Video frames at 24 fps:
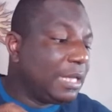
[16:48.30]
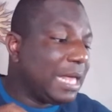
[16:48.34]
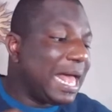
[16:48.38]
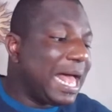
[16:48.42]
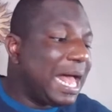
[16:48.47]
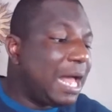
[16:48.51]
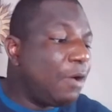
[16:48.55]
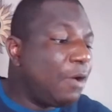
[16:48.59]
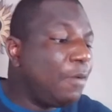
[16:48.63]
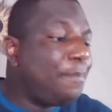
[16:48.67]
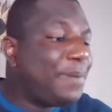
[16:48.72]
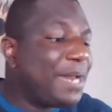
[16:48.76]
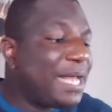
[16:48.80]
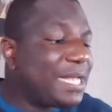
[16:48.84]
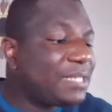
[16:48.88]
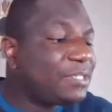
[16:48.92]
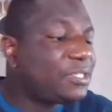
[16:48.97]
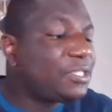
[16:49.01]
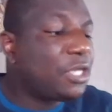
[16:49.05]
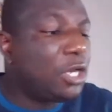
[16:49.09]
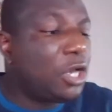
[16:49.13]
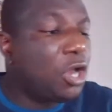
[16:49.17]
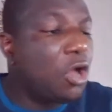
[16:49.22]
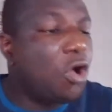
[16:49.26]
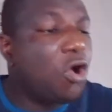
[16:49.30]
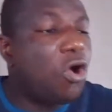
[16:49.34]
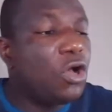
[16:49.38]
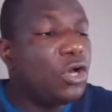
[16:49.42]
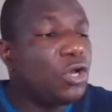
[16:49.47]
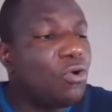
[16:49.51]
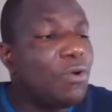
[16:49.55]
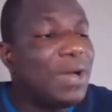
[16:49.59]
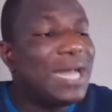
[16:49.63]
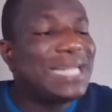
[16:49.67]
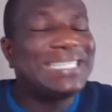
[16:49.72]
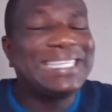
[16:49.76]
I'll bless the Lord
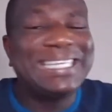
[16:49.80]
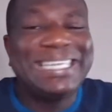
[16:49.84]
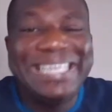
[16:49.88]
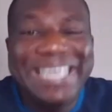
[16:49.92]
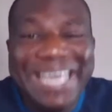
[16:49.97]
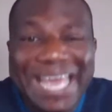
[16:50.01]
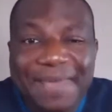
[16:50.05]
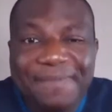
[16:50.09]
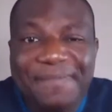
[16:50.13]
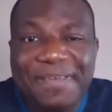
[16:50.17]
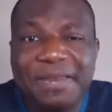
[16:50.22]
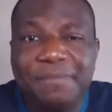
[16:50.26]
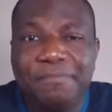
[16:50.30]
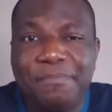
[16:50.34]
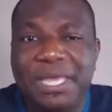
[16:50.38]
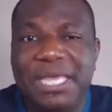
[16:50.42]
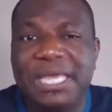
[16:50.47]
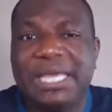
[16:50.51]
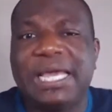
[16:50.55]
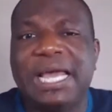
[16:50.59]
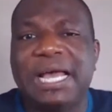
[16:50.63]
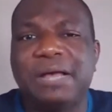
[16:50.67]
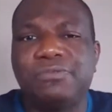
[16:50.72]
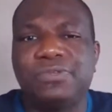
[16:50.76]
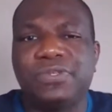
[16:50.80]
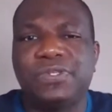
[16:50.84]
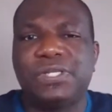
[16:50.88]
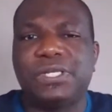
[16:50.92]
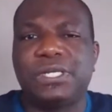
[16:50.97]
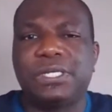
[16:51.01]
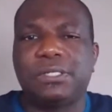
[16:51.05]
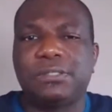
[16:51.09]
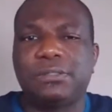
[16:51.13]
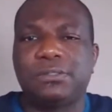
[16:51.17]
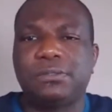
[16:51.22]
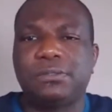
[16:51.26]
who has given me counsel.